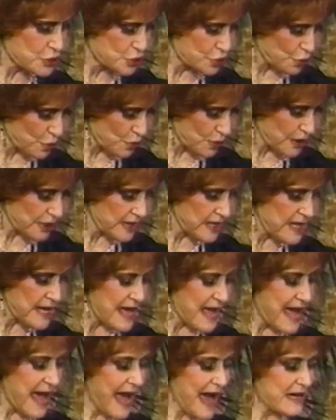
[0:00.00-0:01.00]
steward,
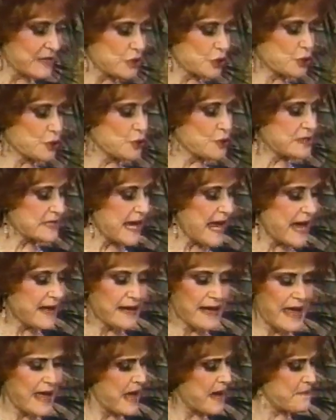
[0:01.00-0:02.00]
and
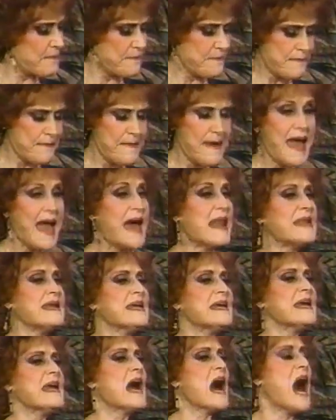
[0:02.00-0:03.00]
Susanna, and
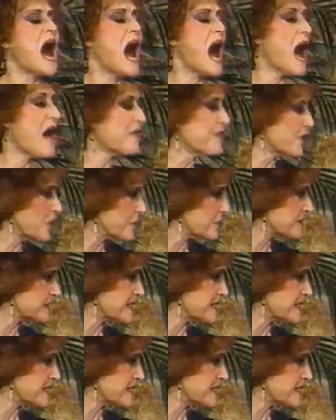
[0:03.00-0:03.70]
many others.